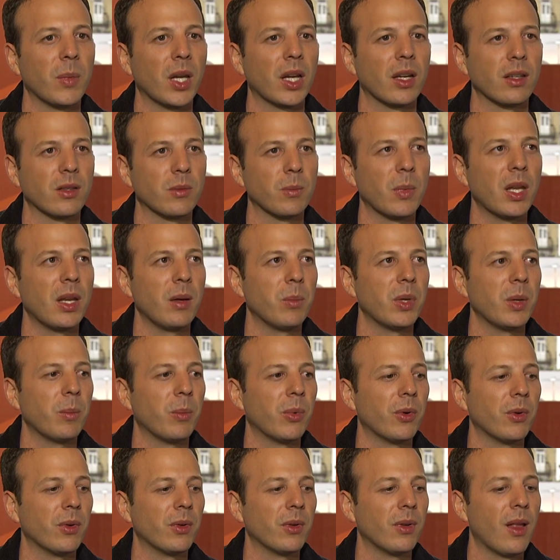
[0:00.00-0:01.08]
because many
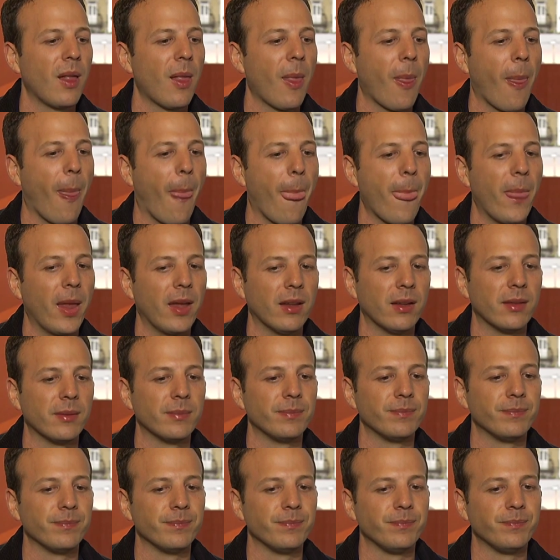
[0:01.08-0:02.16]
people,
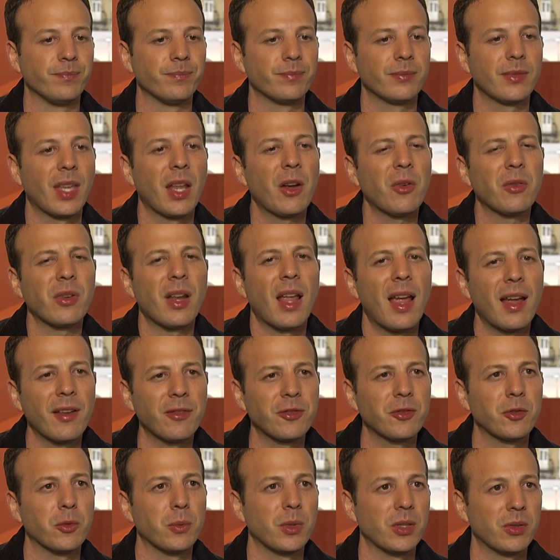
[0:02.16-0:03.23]
they don't
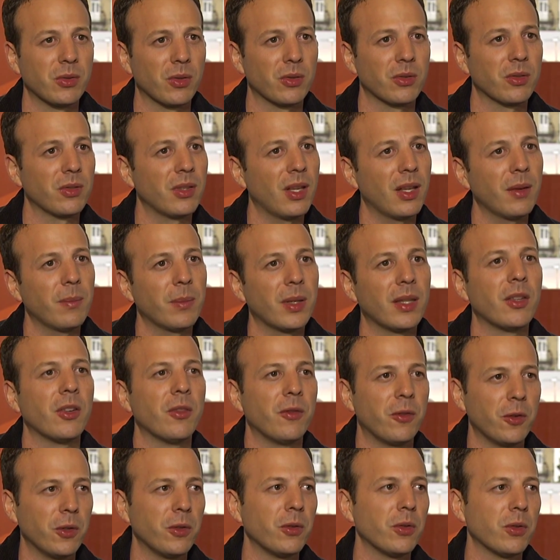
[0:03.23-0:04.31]
have to resort to that, but
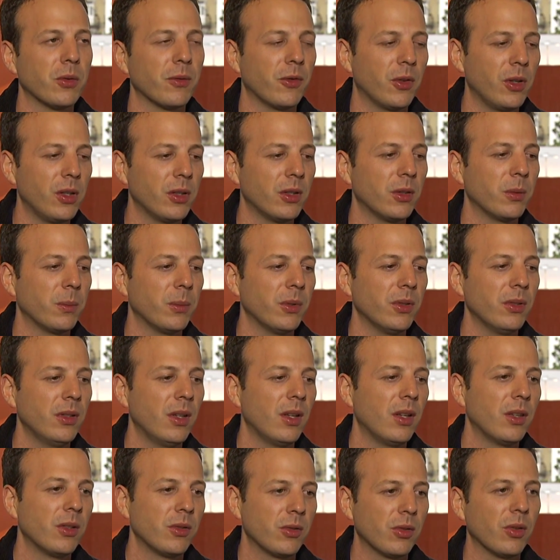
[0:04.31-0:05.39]
they're vulnerable,
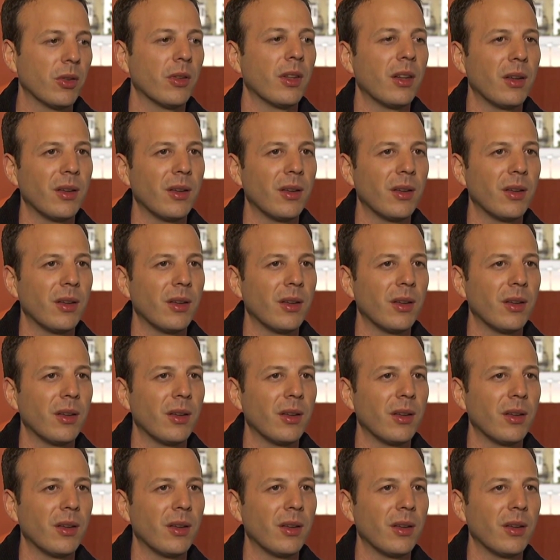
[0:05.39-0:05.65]
so